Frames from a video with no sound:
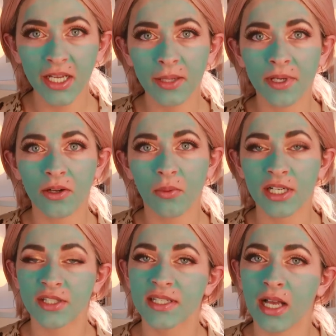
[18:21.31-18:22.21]
I am gonna go
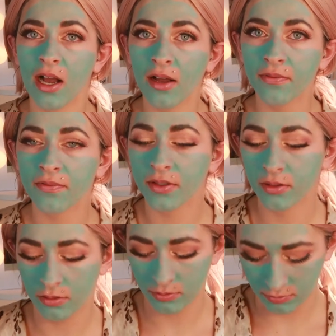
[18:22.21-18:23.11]
wash this off.
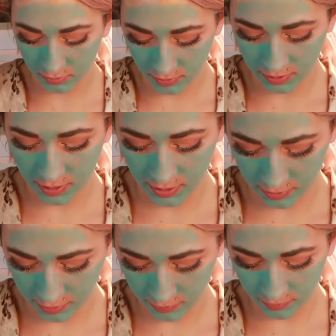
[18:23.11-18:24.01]
I'm gonna,
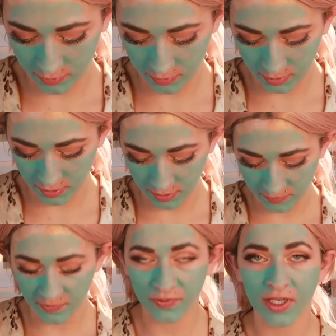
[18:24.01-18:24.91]
uh,
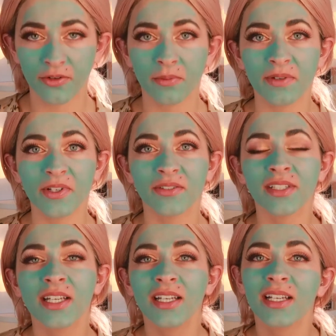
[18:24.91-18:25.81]
before I throw my phone.